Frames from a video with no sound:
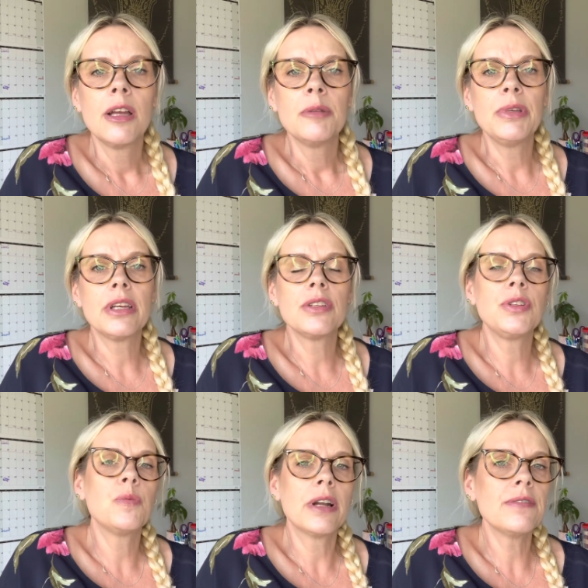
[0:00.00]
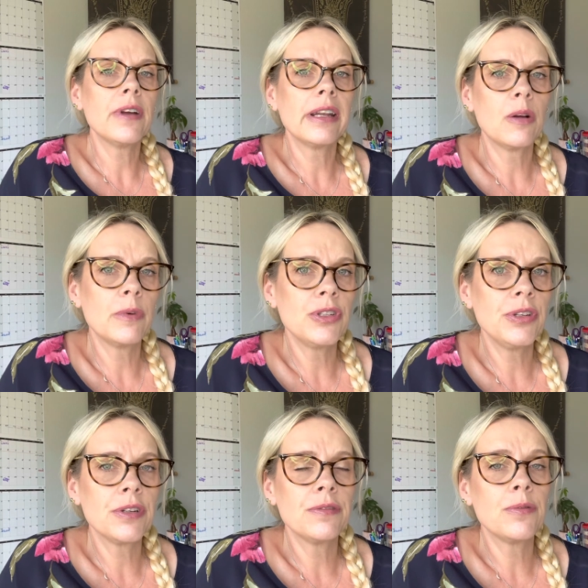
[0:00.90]
because you wanna find out what you
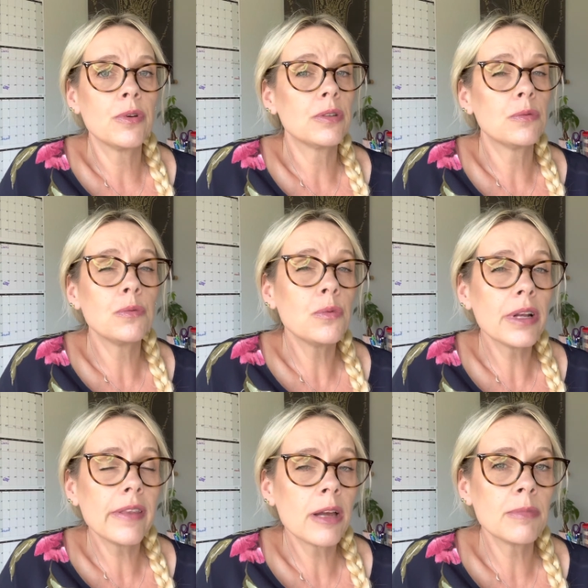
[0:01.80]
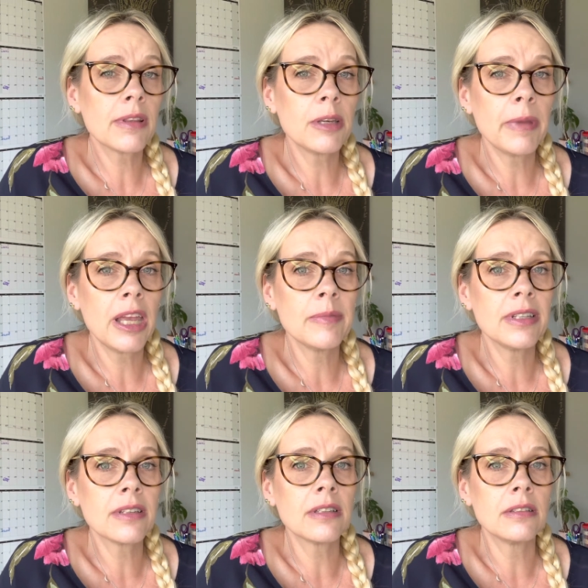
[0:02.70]
can afford, what that monthly payment
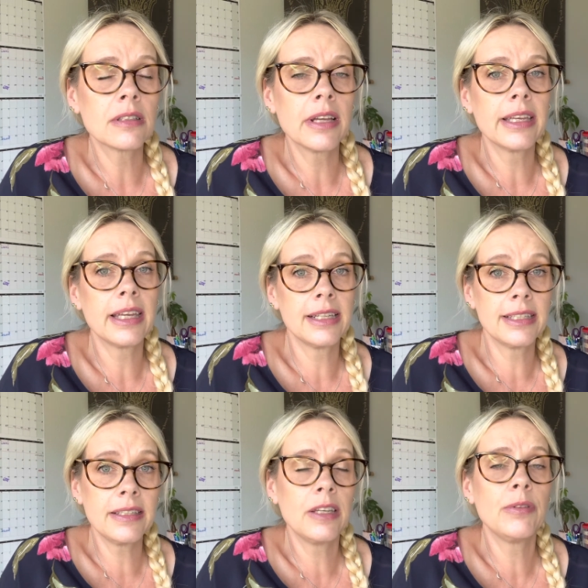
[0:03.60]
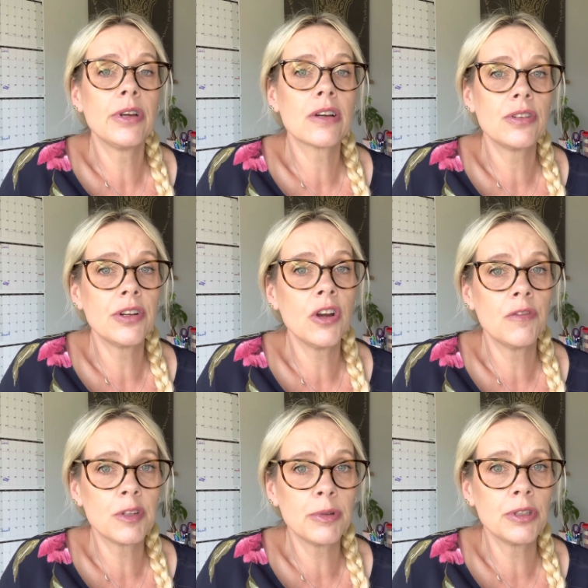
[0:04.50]
is gonna look like, and see if you're actually
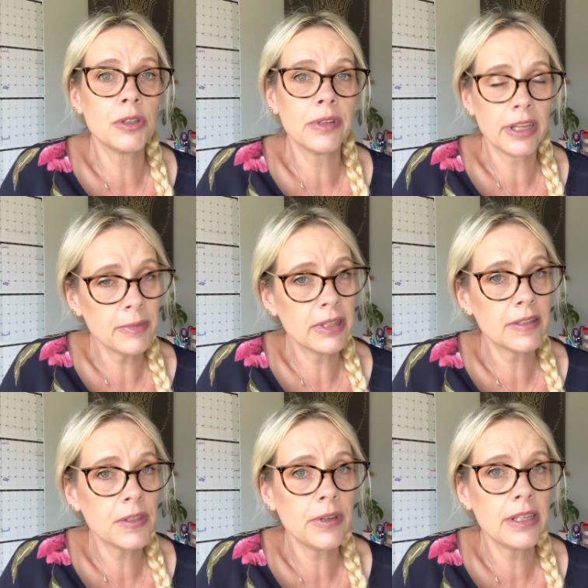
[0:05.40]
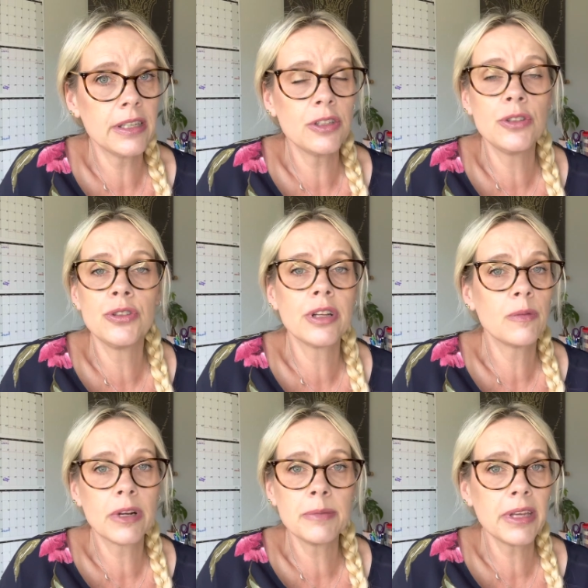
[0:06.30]
comfortable doing it. I mean, let's face it, you do not
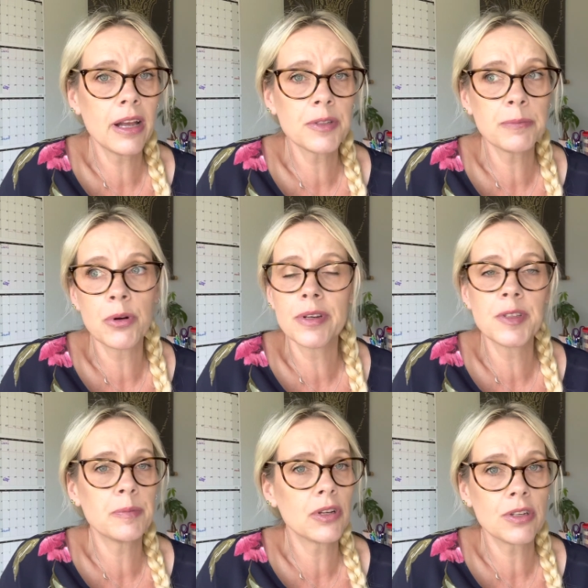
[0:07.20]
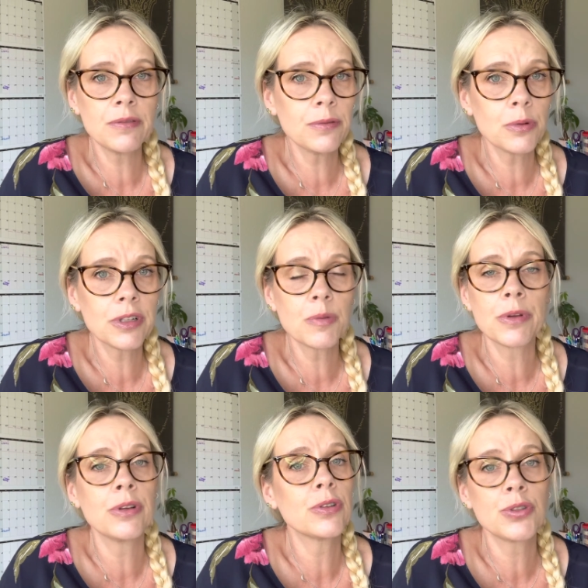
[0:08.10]
wanna be house poor, especially in Florida where
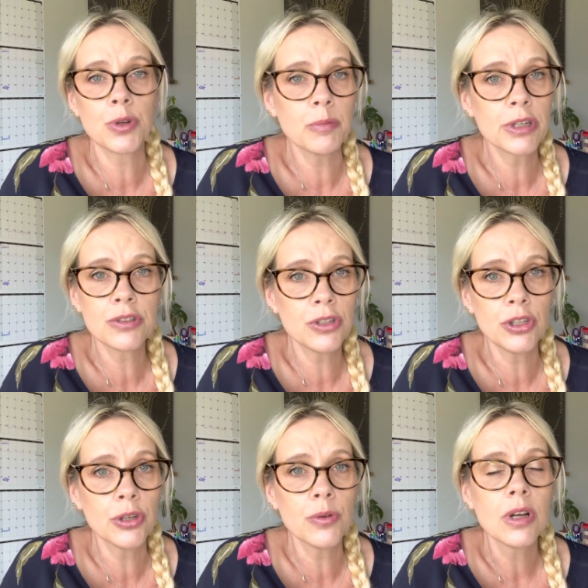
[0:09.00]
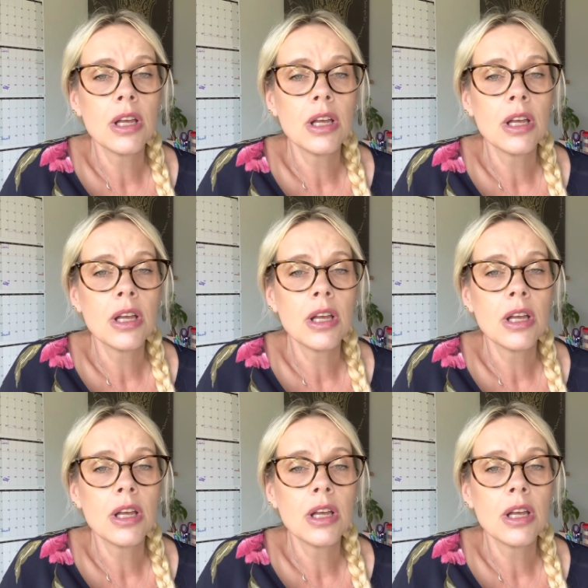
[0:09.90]
there's so much to do.